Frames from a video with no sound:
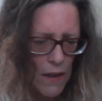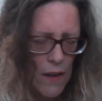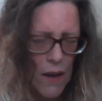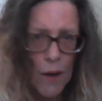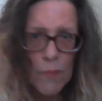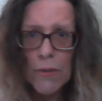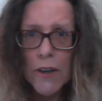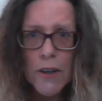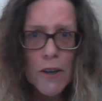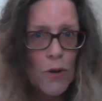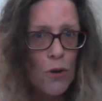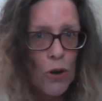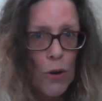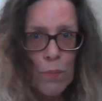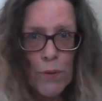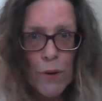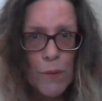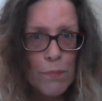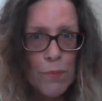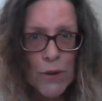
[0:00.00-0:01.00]
I'm not a
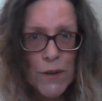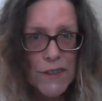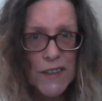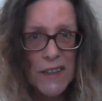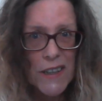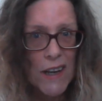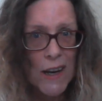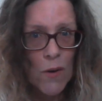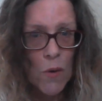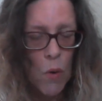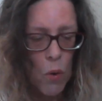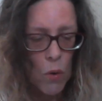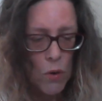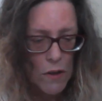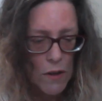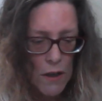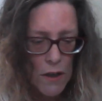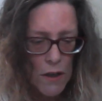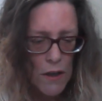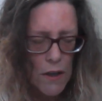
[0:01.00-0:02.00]
corporate person at
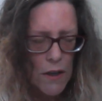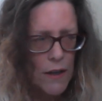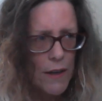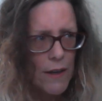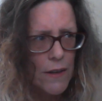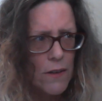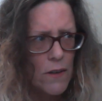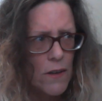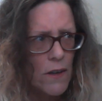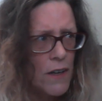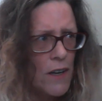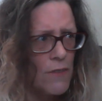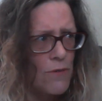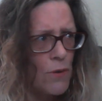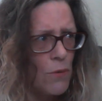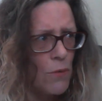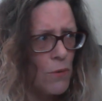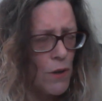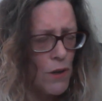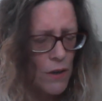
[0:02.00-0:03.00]
all. How did I ever
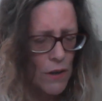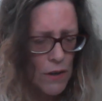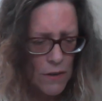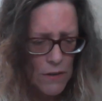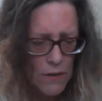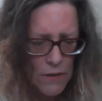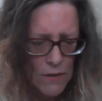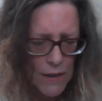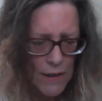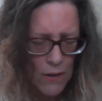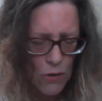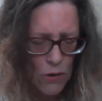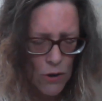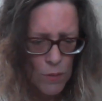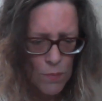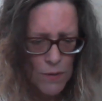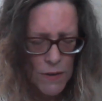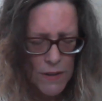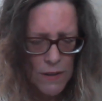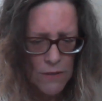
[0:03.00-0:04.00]
work in a
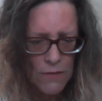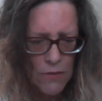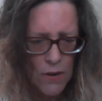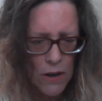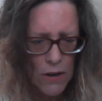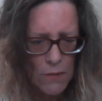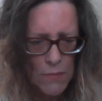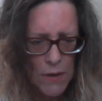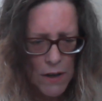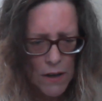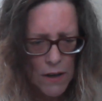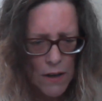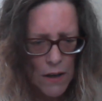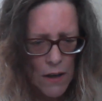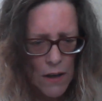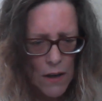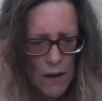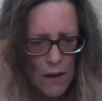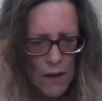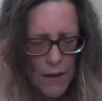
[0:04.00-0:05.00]
corporate environment?
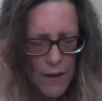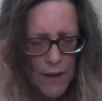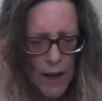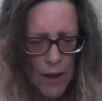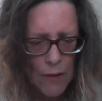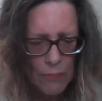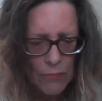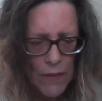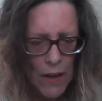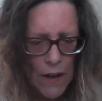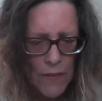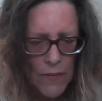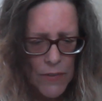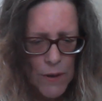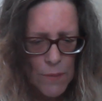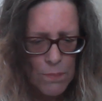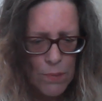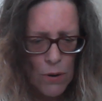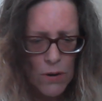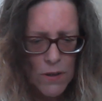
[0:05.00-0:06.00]
Okay,
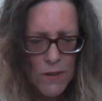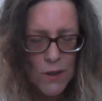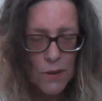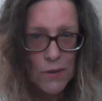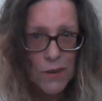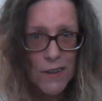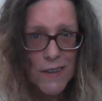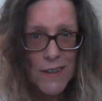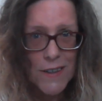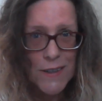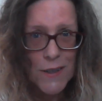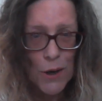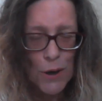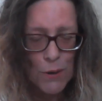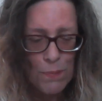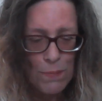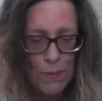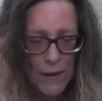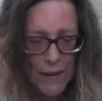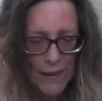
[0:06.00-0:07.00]
the portal is
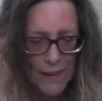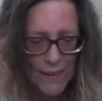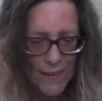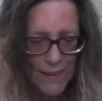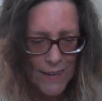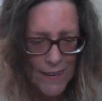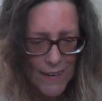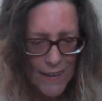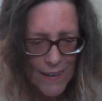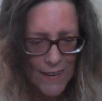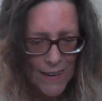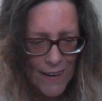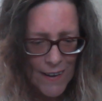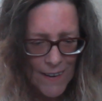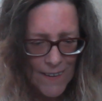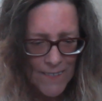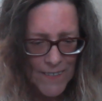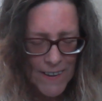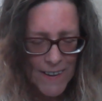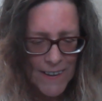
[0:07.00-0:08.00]
open.
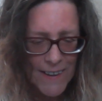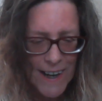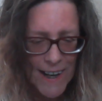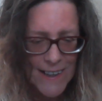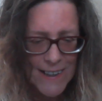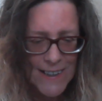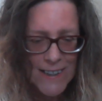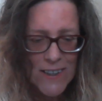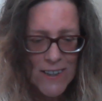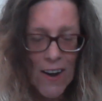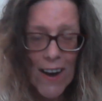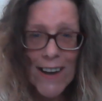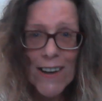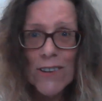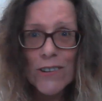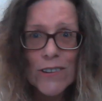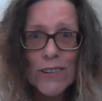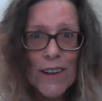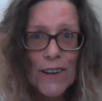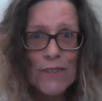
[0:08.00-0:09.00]
The next
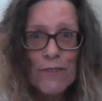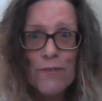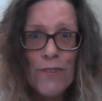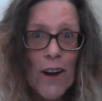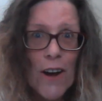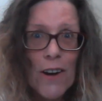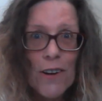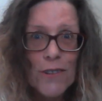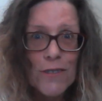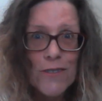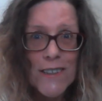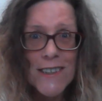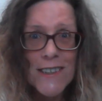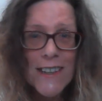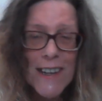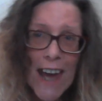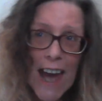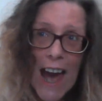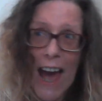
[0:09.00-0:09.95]
cycle unfolds.